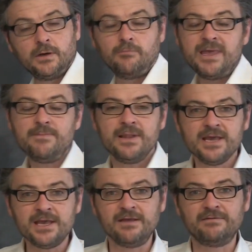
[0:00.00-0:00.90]
We
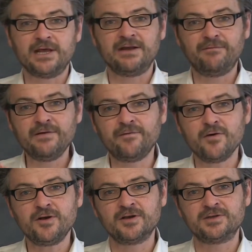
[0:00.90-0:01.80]
believe that if we
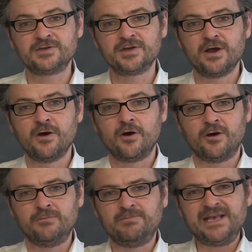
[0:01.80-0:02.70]
focus
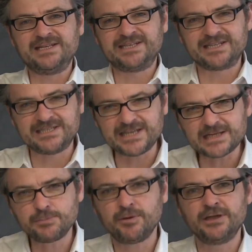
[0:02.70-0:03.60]
on being
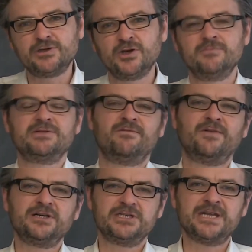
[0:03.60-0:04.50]
successful in terms of
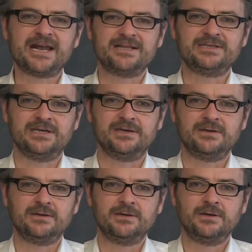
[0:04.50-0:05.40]
functionality,
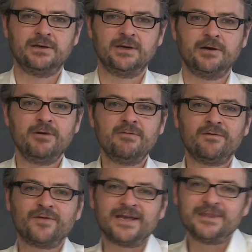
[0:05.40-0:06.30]
we will
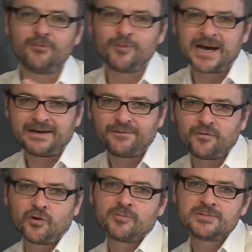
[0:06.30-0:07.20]
find the right
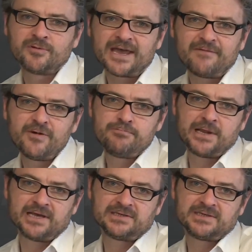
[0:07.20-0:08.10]
forms for every
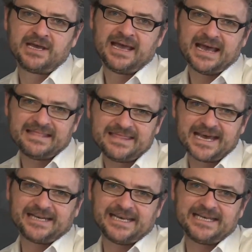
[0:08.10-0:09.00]
place, and
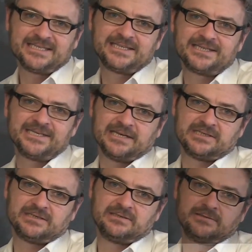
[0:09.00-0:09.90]
that is success.